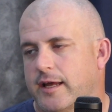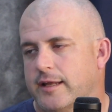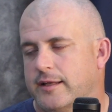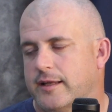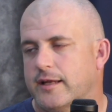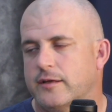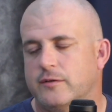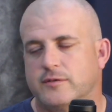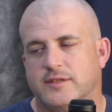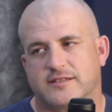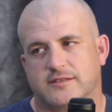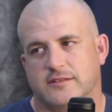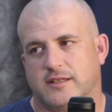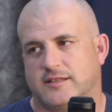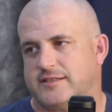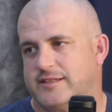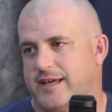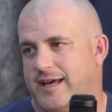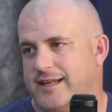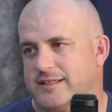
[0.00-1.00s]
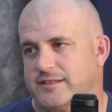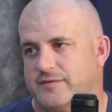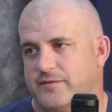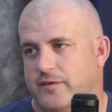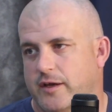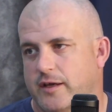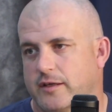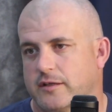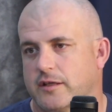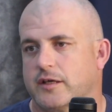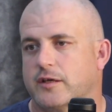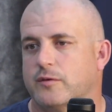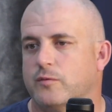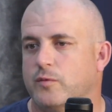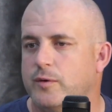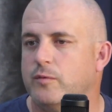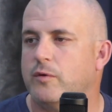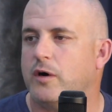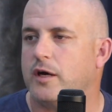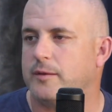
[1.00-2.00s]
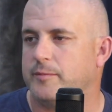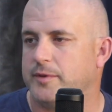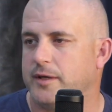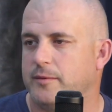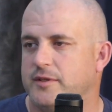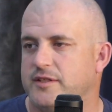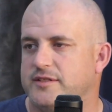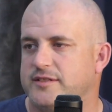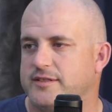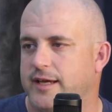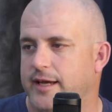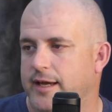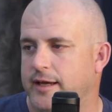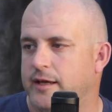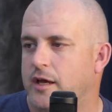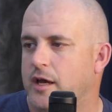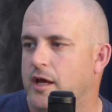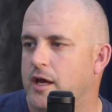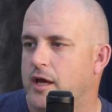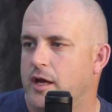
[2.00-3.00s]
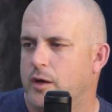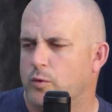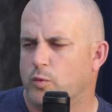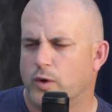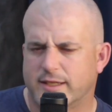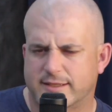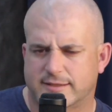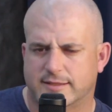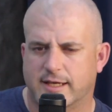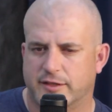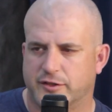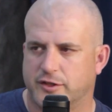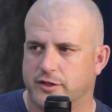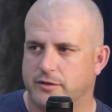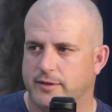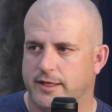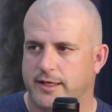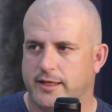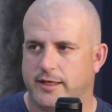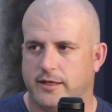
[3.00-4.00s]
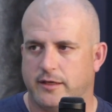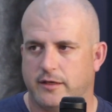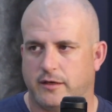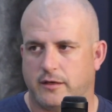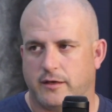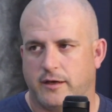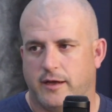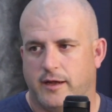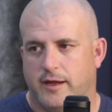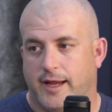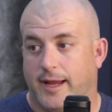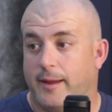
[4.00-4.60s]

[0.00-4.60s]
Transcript: and I know that's not satisfying. Like we want to be able to say, what is God doing here?